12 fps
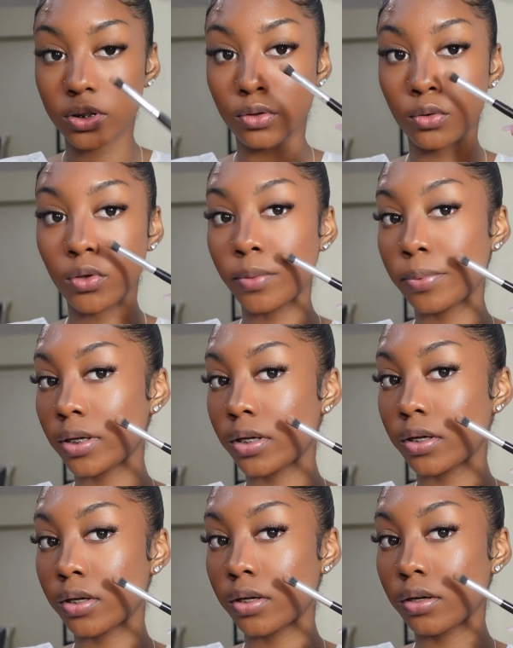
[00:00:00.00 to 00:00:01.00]
You don't want to bring
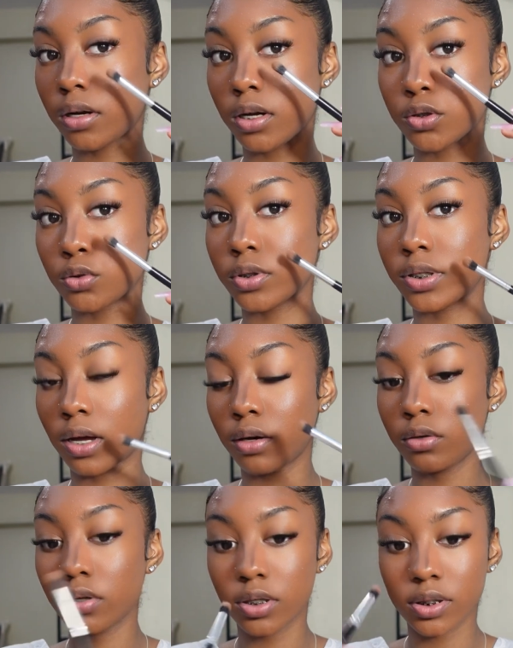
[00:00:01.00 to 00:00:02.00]
your contour
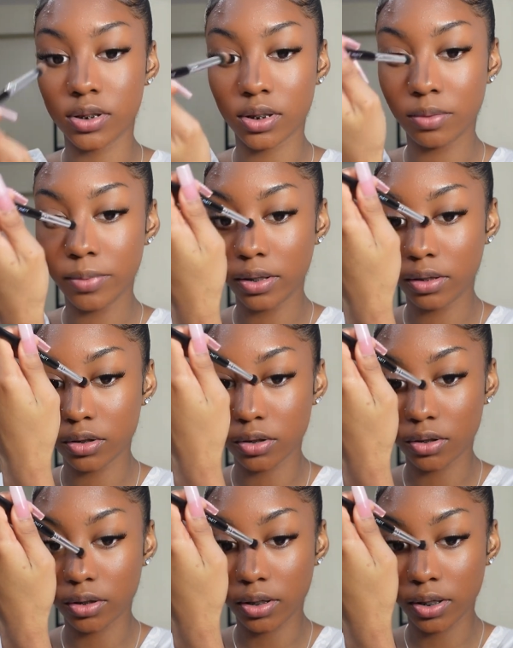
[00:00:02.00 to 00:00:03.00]
down because it's gonna make
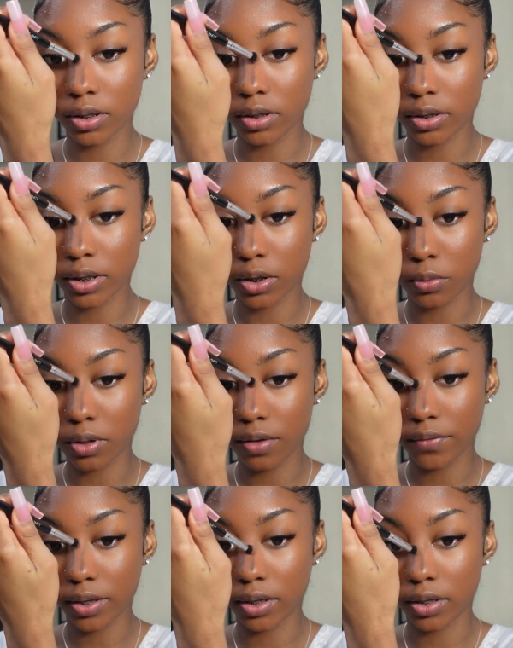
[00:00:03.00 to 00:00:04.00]
it look like you
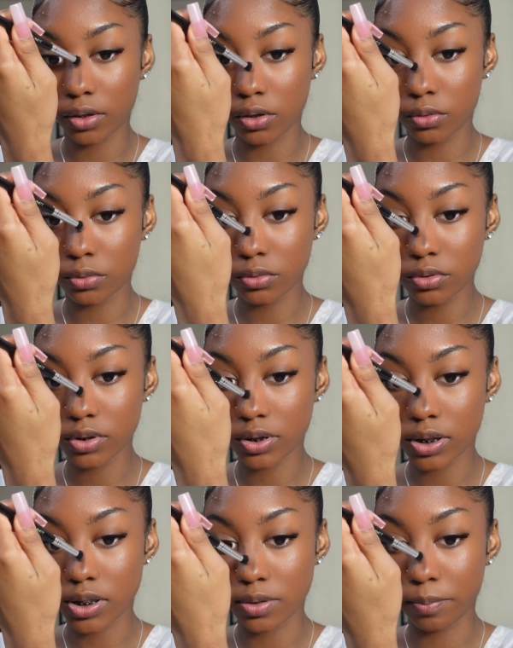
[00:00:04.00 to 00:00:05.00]
have a nose
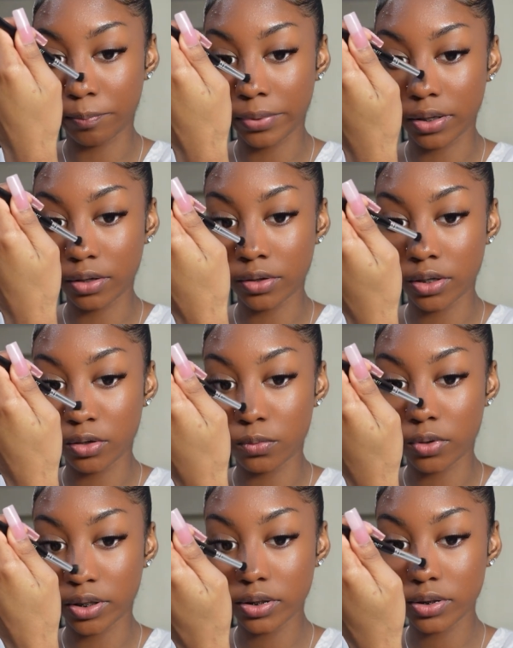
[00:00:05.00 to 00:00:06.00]
that's bigger than you
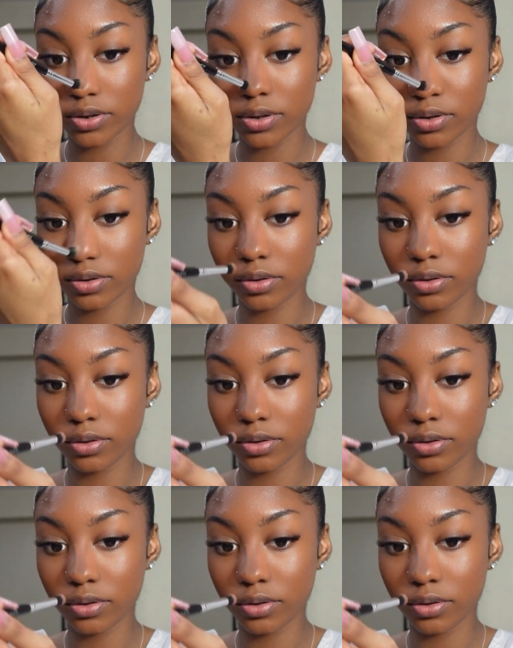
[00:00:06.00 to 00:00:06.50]
want.